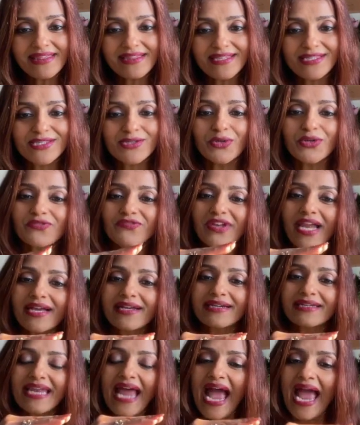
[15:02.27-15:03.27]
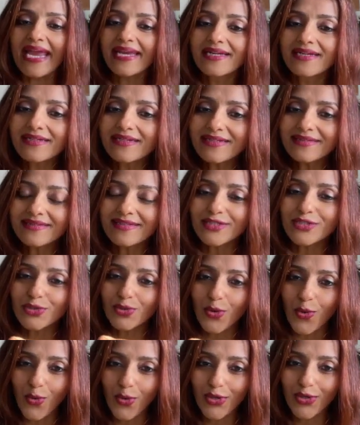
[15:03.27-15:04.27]
is sort of like an anchor that you
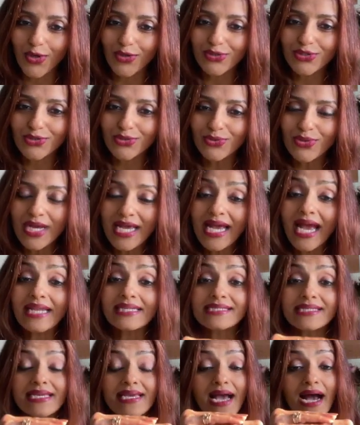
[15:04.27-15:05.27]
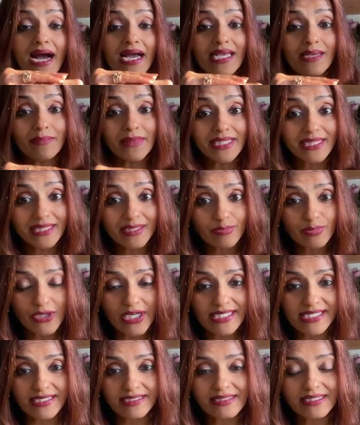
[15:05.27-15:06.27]
hold on to and say, I am in the
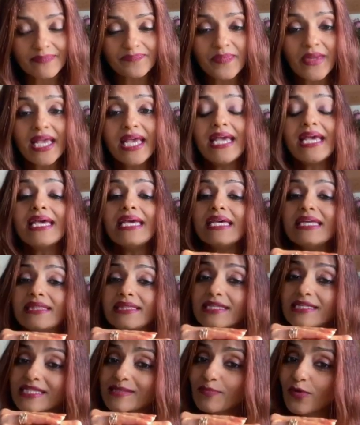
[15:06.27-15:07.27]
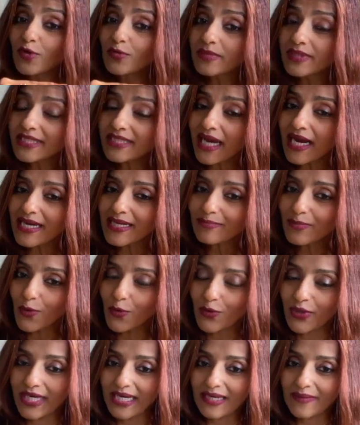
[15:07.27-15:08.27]
present. In this moment, I am
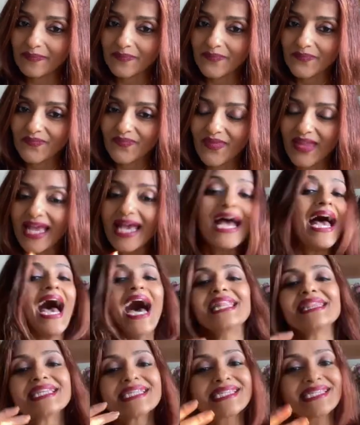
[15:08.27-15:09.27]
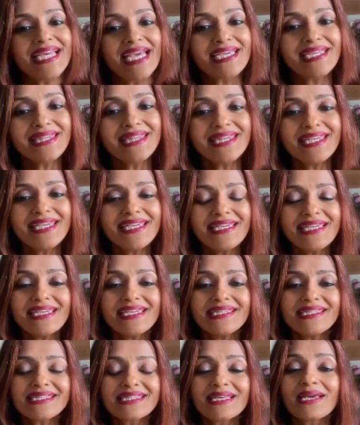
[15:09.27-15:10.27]
okay. And the second thing
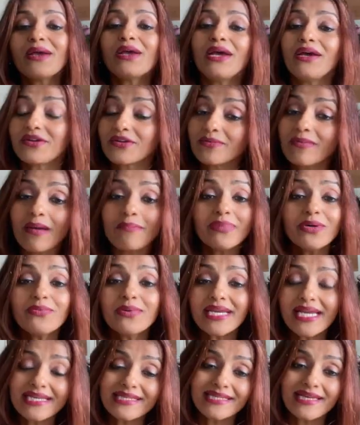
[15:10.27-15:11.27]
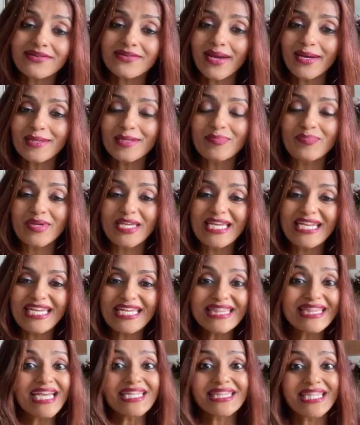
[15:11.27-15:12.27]
is, remember when I said right at the
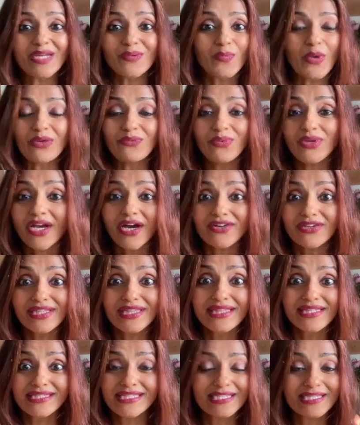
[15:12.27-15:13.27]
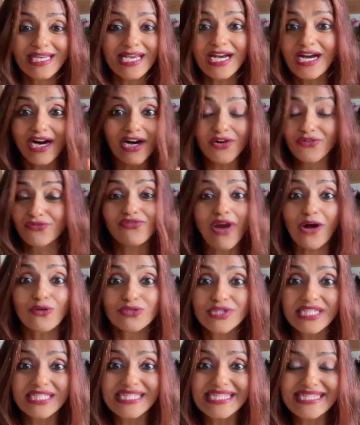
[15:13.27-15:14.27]
beginning that when we are in this
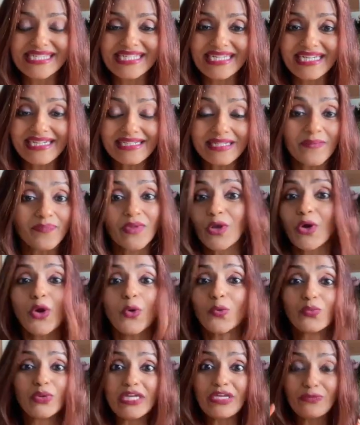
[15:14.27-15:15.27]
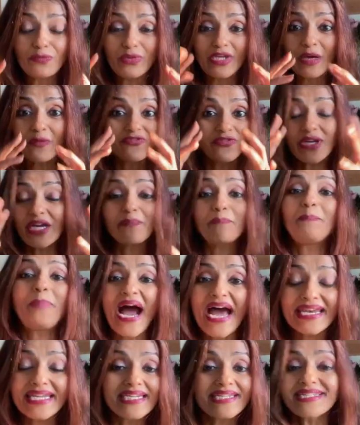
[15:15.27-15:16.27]
arousal state, we are
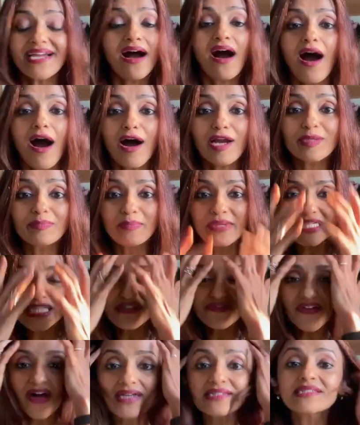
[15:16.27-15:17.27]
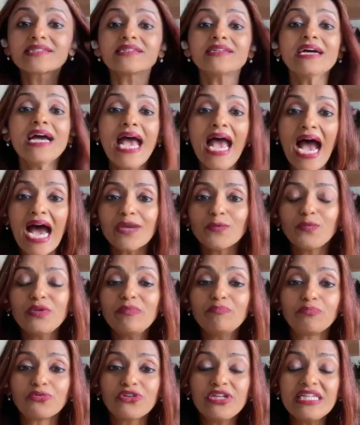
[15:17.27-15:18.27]
panicked, our heart beats faster, and we
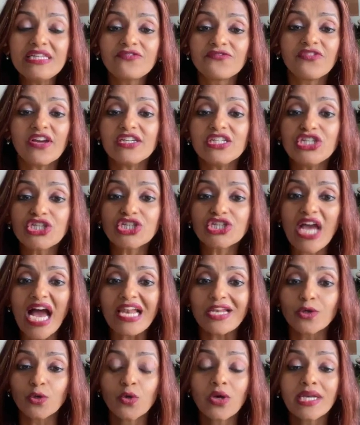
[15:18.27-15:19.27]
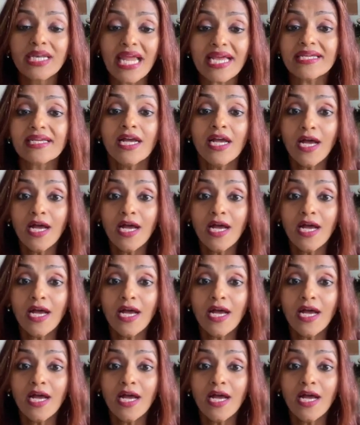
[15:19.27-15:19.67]
breathe very shallow, like,